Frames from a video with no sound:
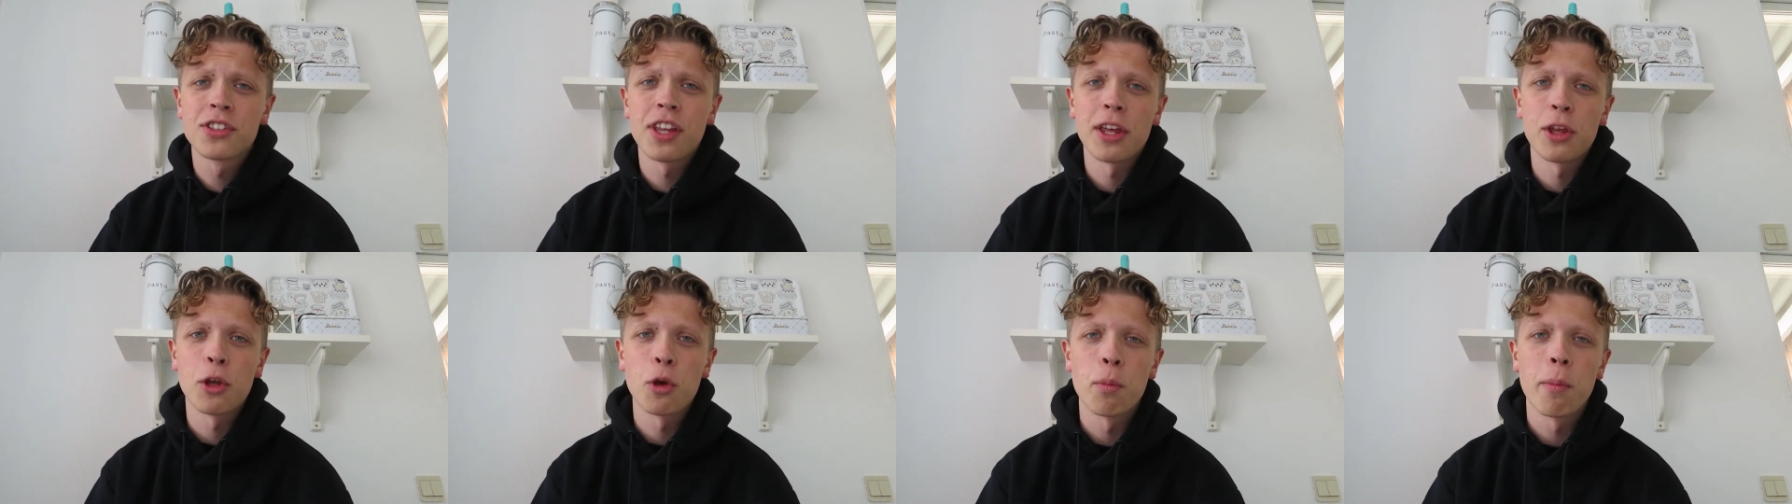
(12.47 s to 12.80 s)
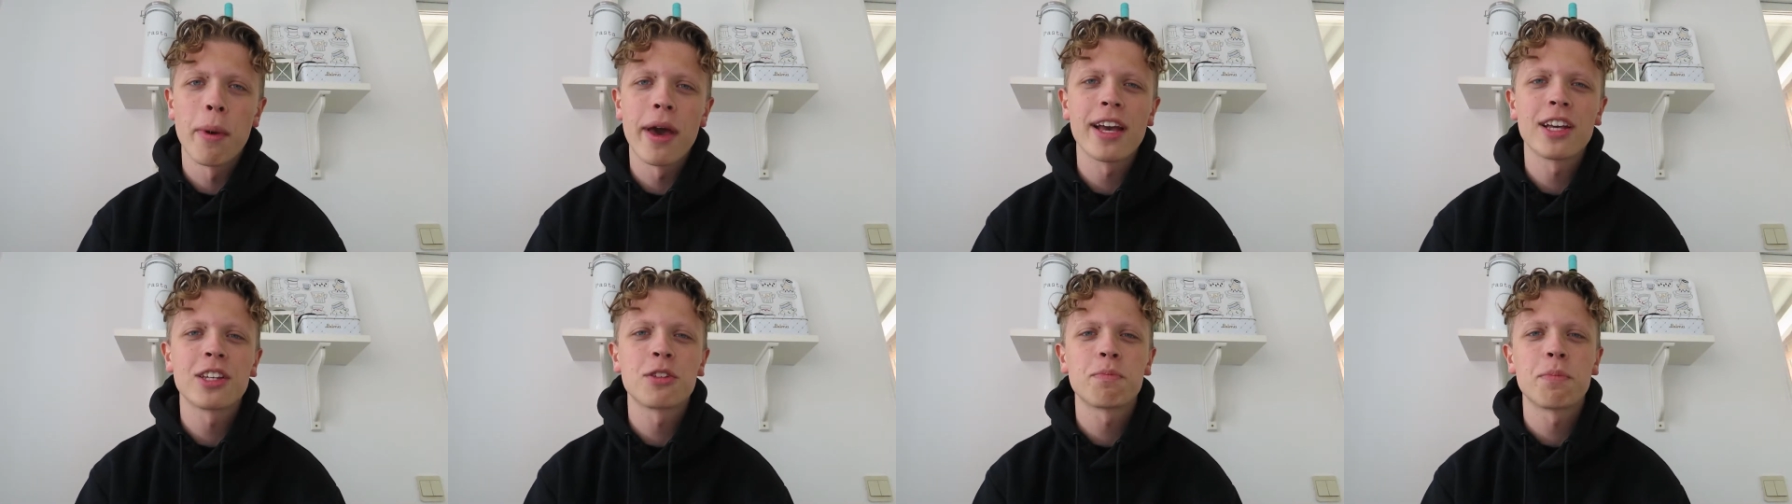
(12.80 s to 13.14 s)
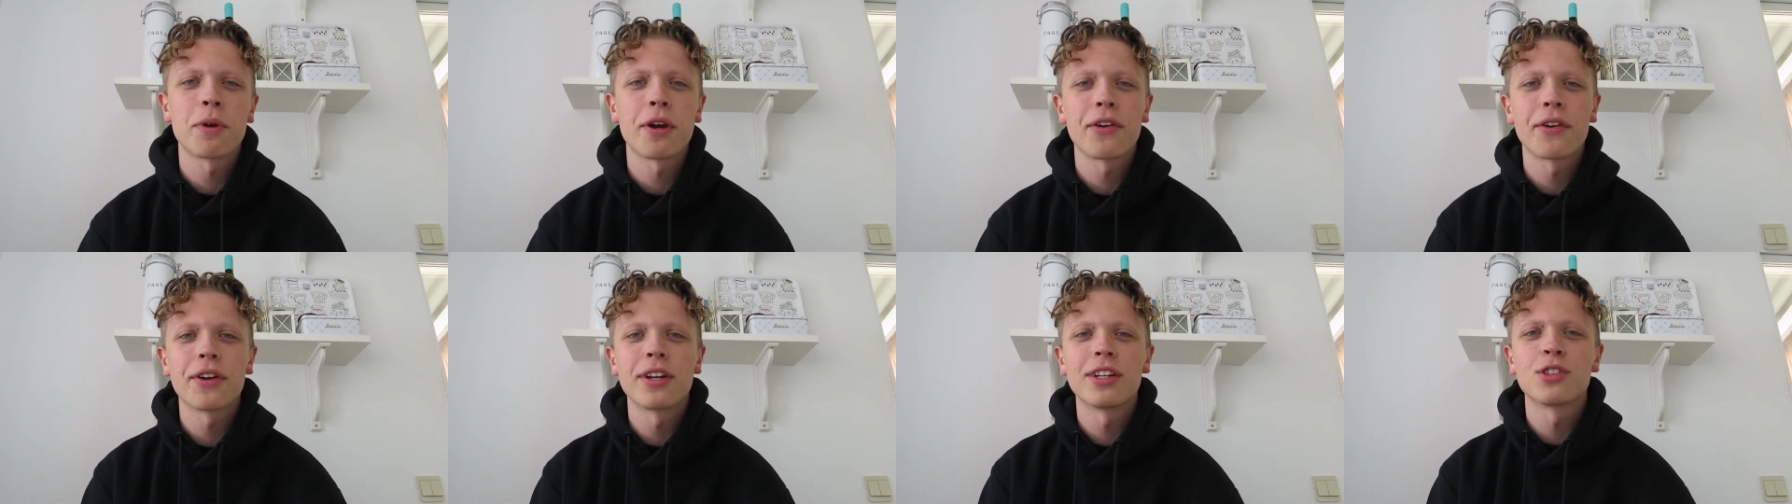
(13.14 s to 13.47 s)
that you may
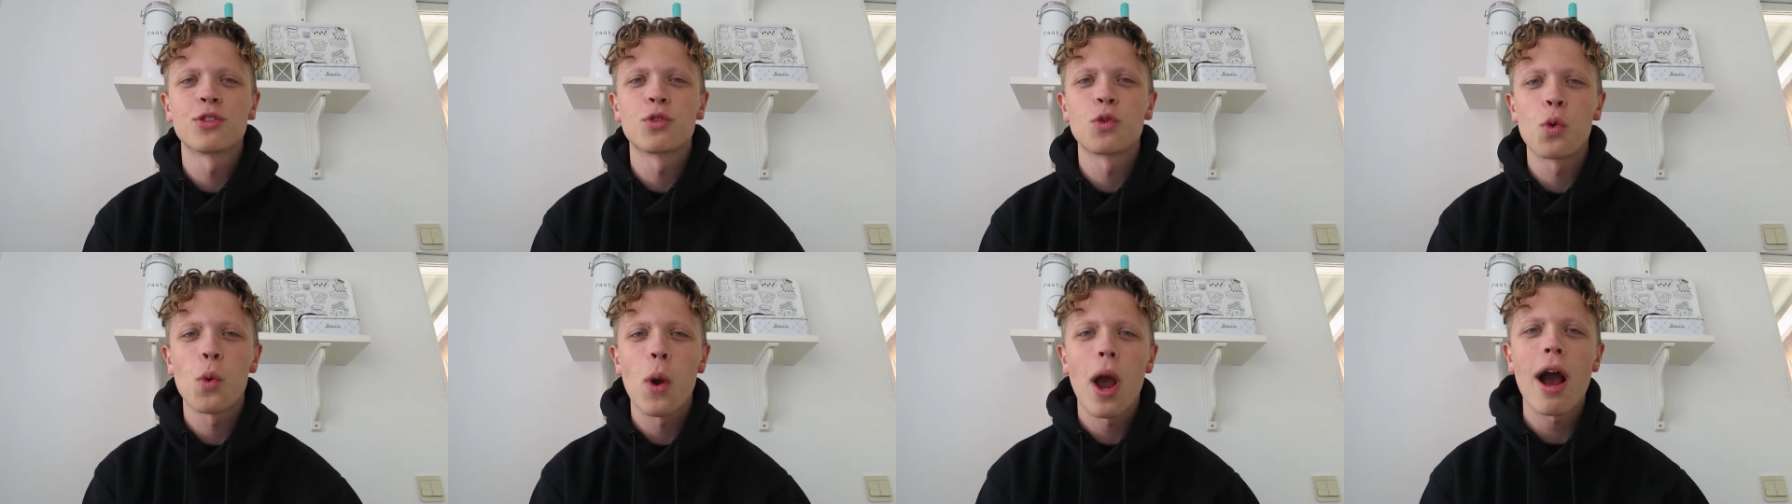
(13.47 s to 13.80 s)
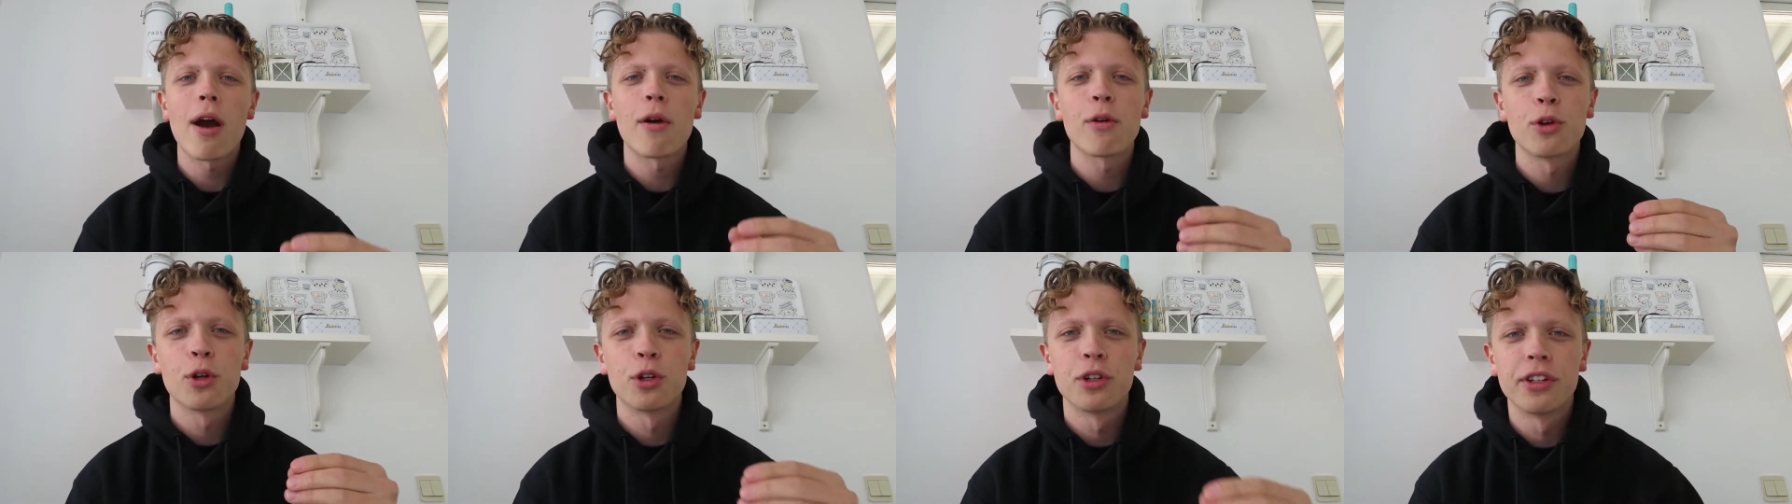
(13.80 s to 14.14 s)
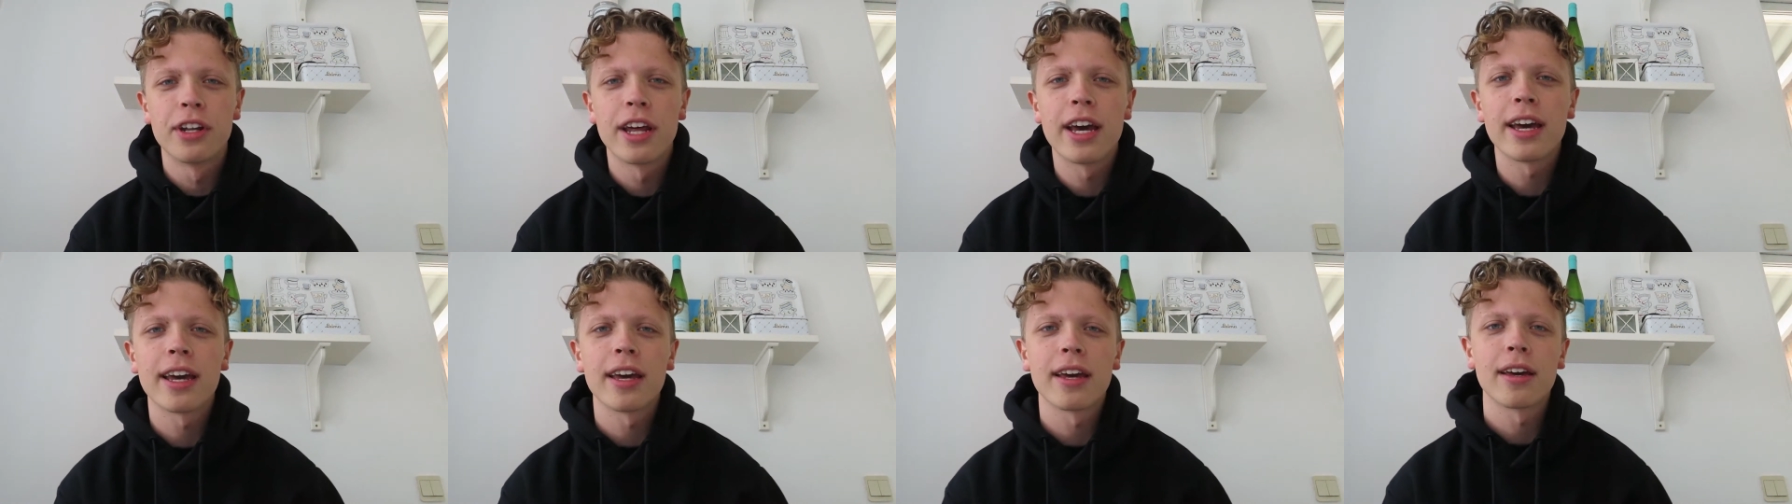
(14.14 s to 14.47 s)
experience throughout your
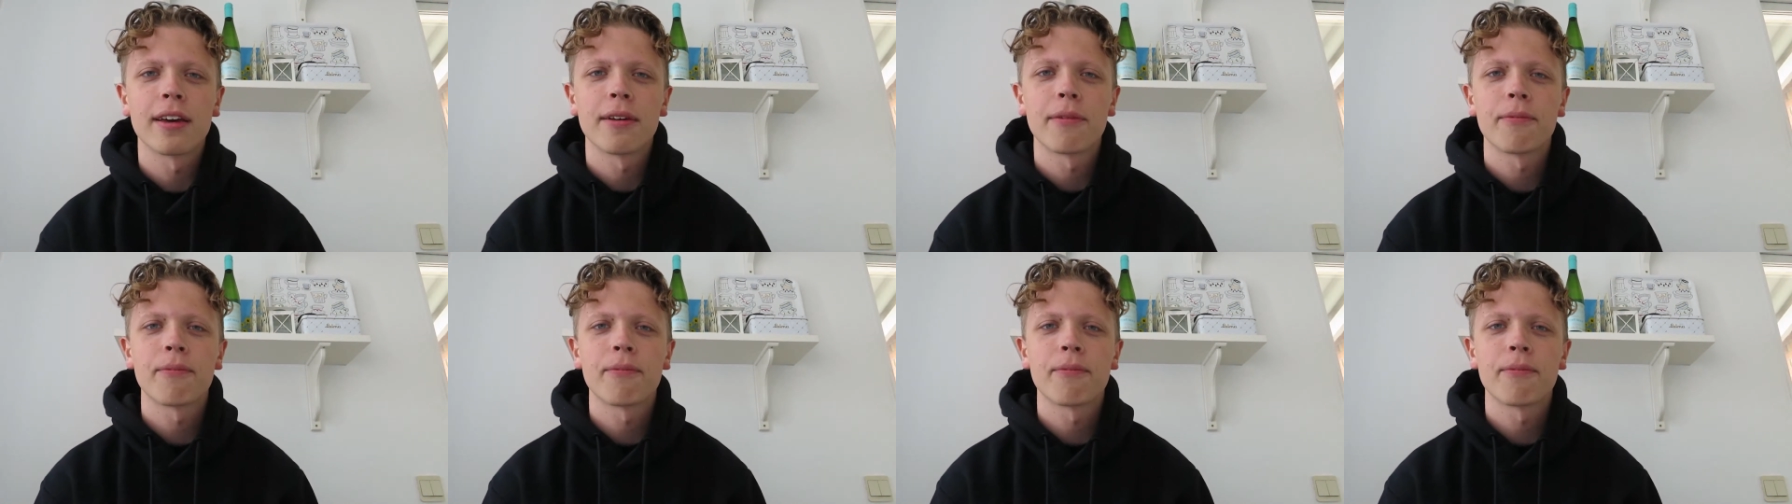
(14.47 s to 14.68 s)
day.